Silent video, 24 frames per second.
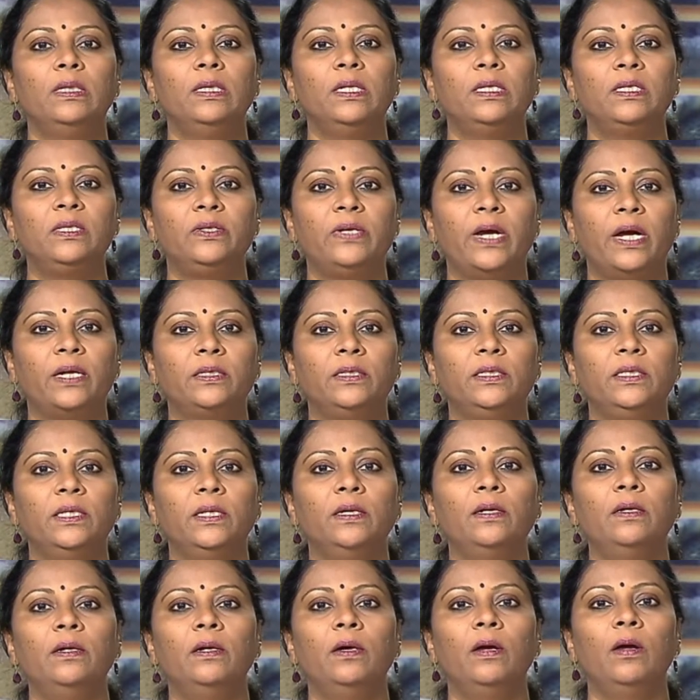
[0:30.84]
the
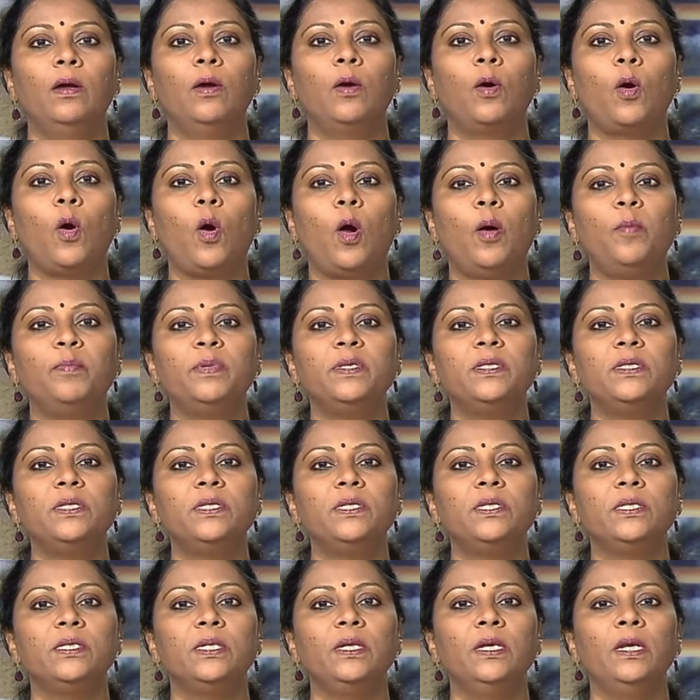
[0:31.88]
structure,
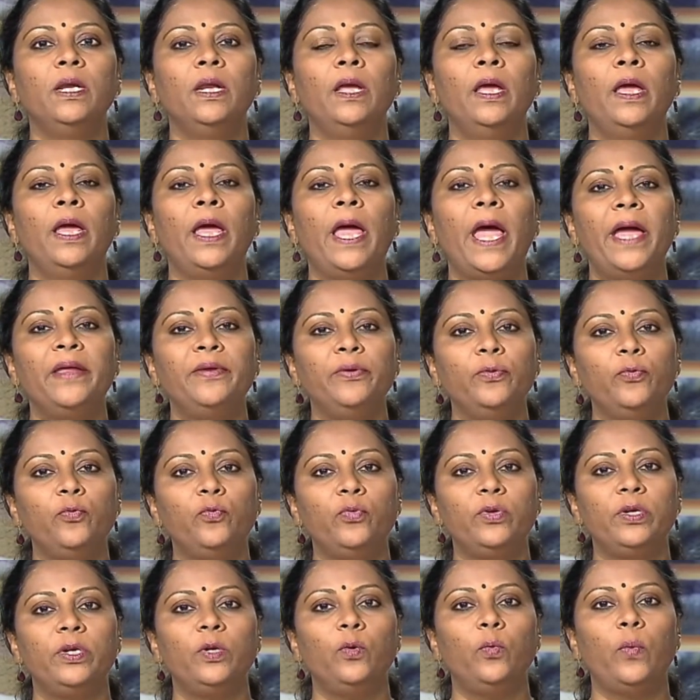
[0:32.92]
composition and
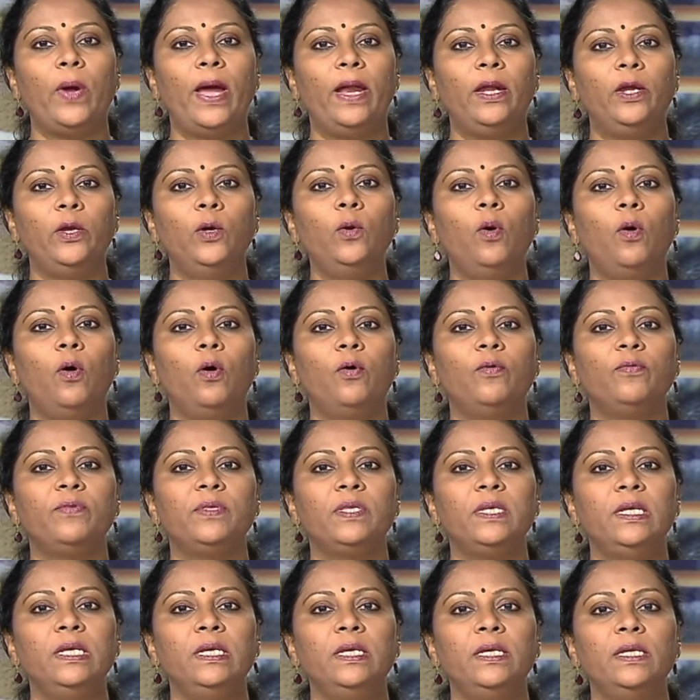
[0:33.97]
nutritive value of
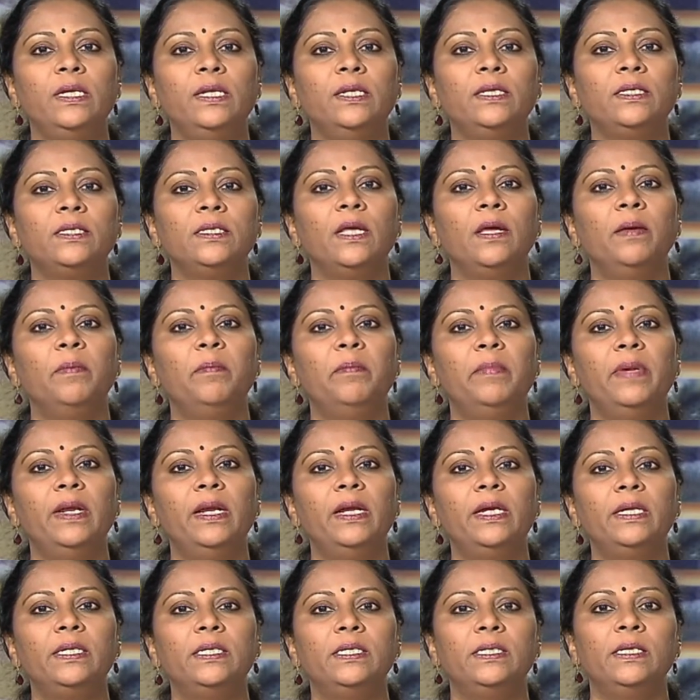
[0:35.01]
cereals,
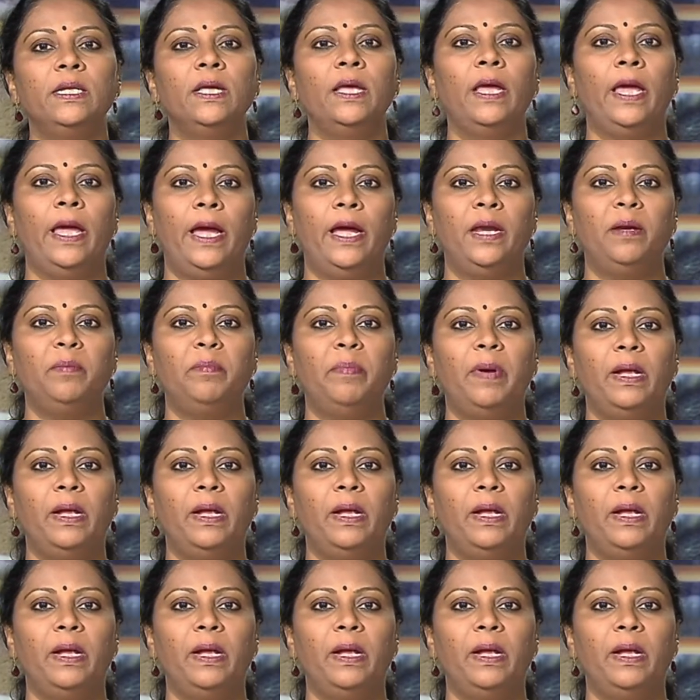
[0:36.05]
millets and